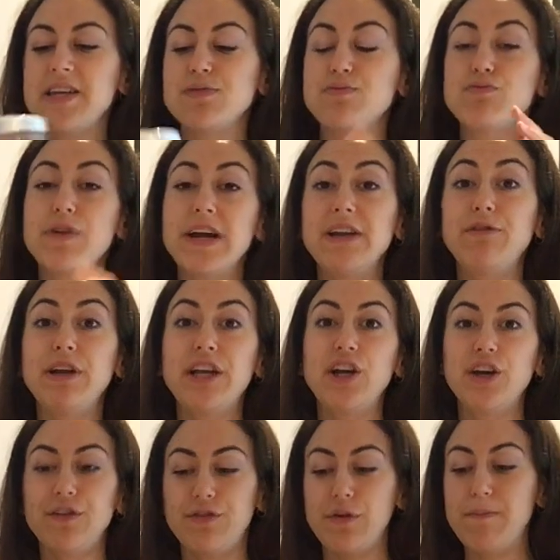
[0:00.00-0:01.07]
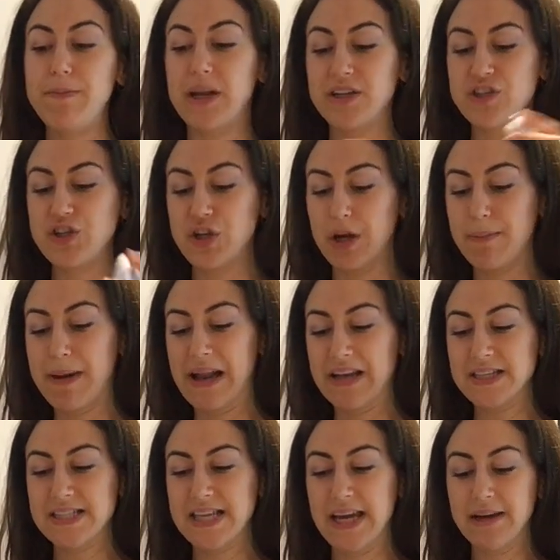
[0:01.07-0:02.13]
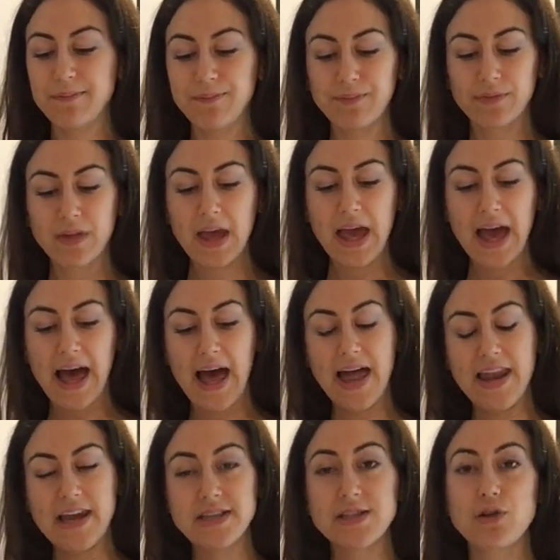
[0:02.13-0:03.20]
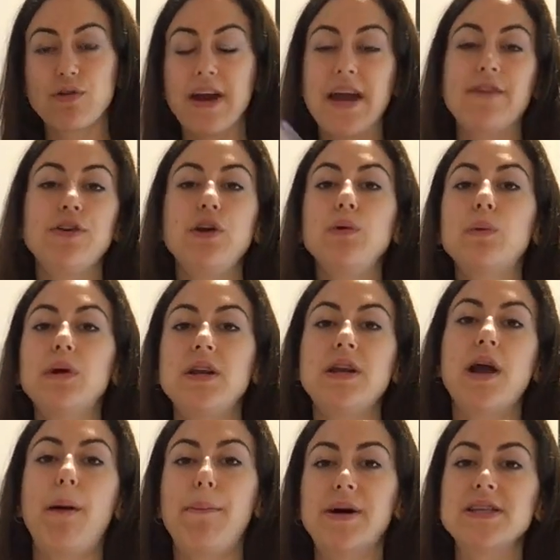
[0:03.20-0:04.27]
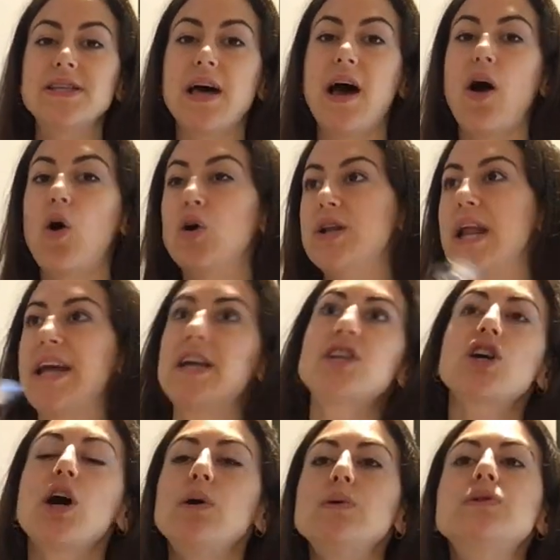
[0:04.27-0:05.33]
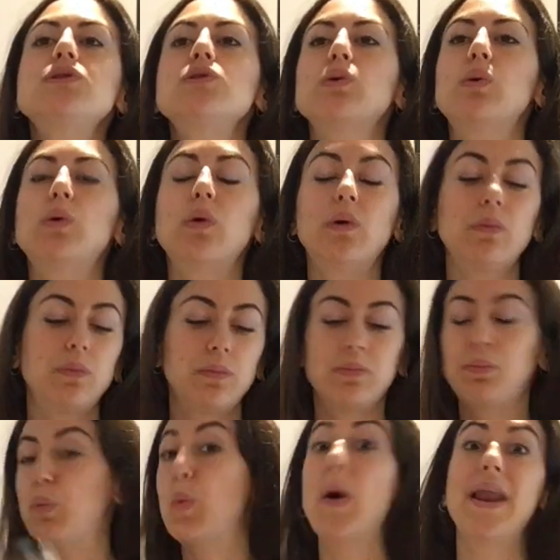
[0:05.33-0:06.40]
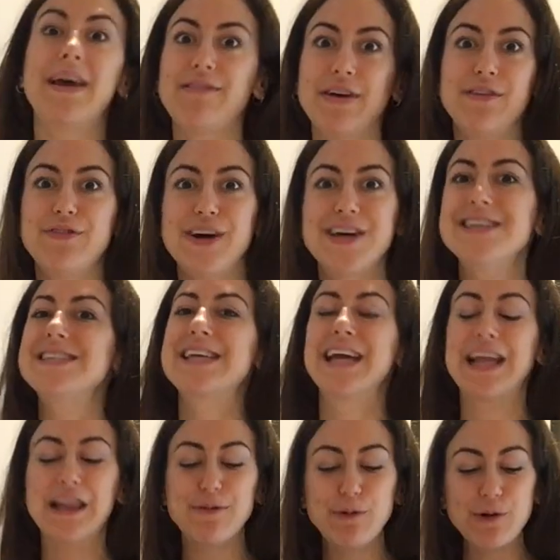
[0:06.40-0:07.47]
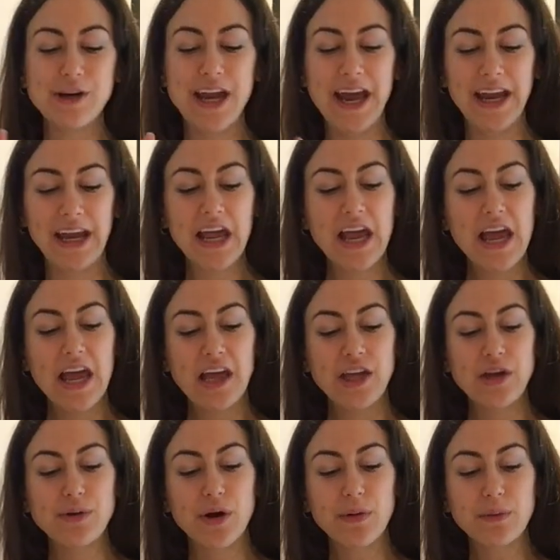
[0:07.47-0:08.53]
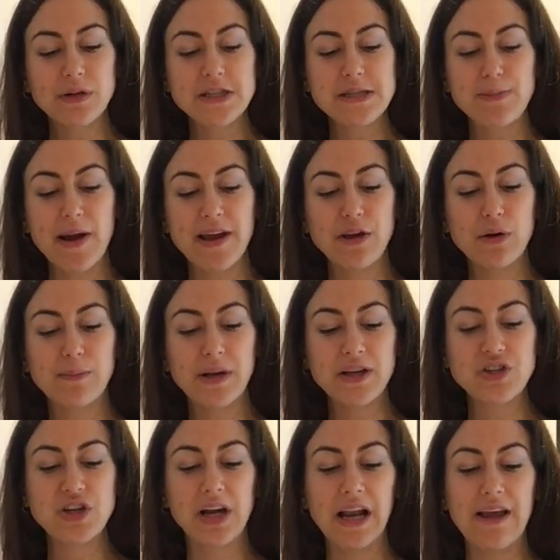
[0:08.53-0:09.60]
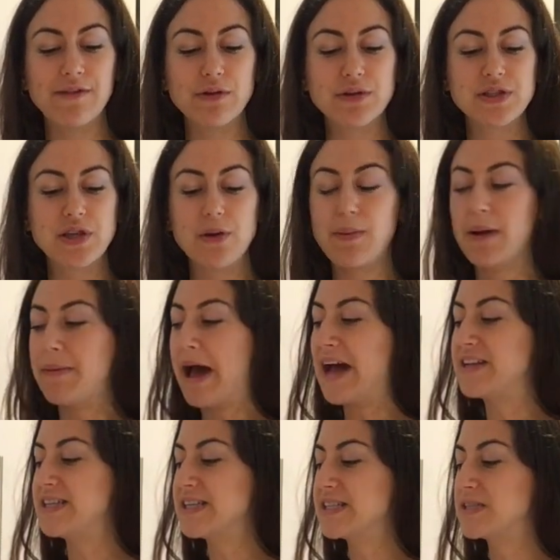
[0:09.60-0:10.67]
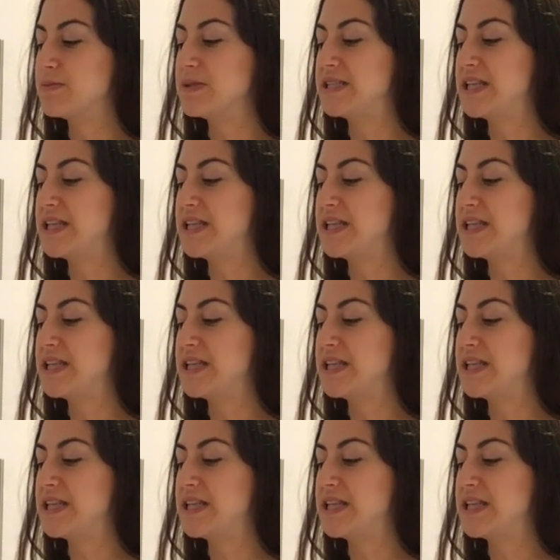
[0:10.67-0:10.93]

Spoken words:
is really, really good for blood sugar balancing, and it's great if you want nut butter on like toast or whatever first thing in the morning. You don't want to spike your blood sugar levels, so by adding some